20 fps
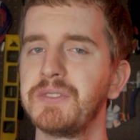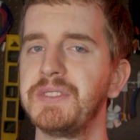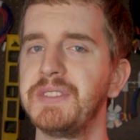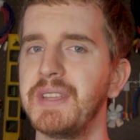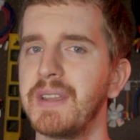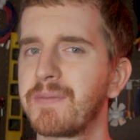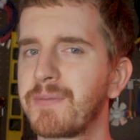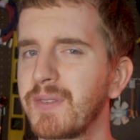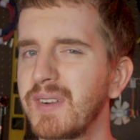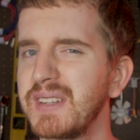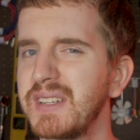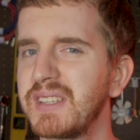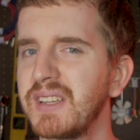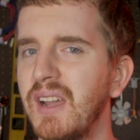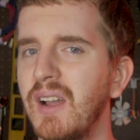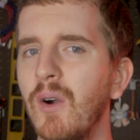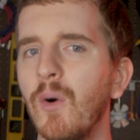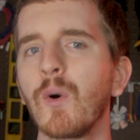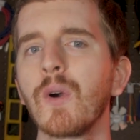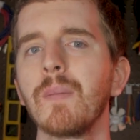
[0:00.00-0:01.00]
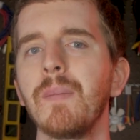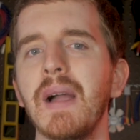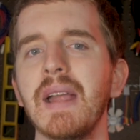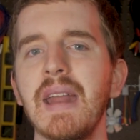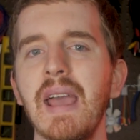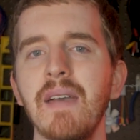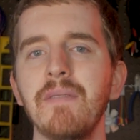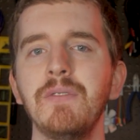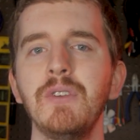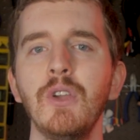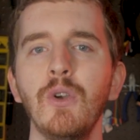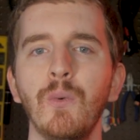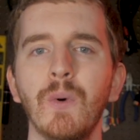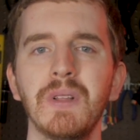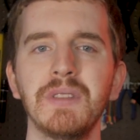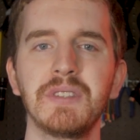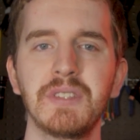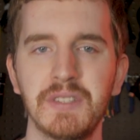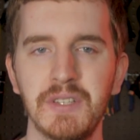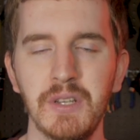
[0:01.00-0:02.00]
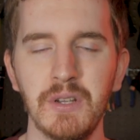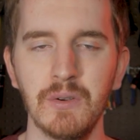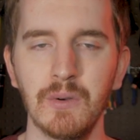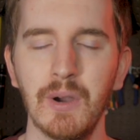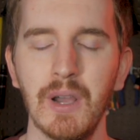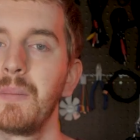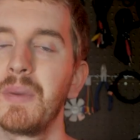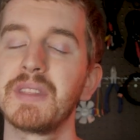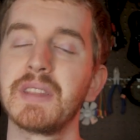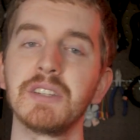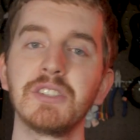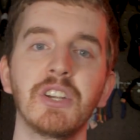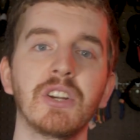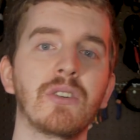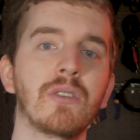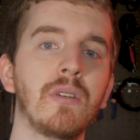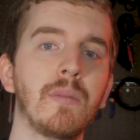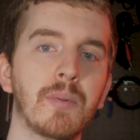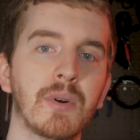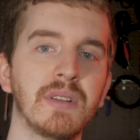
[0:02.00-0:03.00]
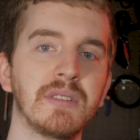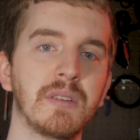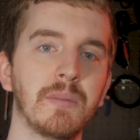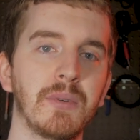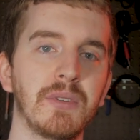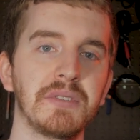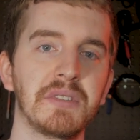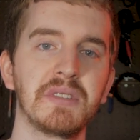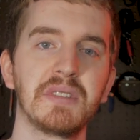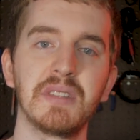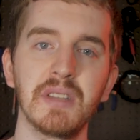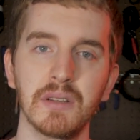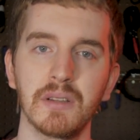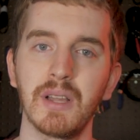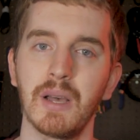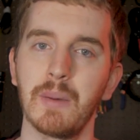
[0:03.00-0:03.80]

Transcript: different or might have new ones too, but the general principles still